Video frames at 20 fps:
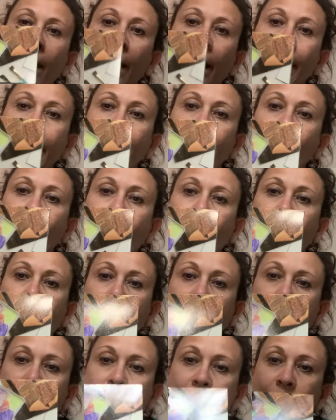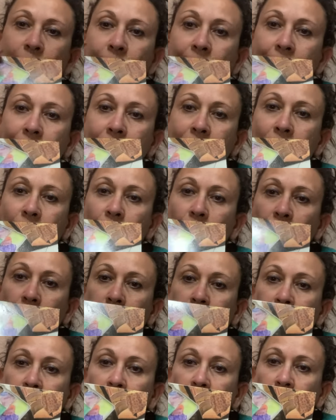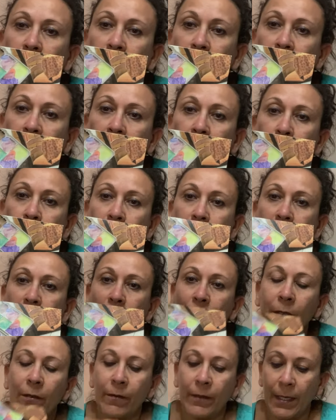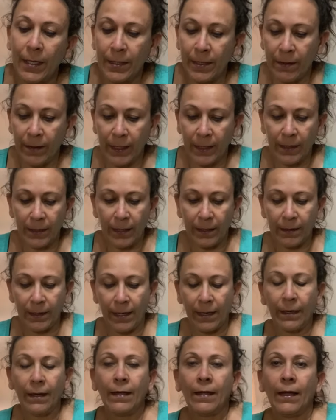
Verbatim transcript: I can practice doing some watercolor flowers and butterflies and things like that.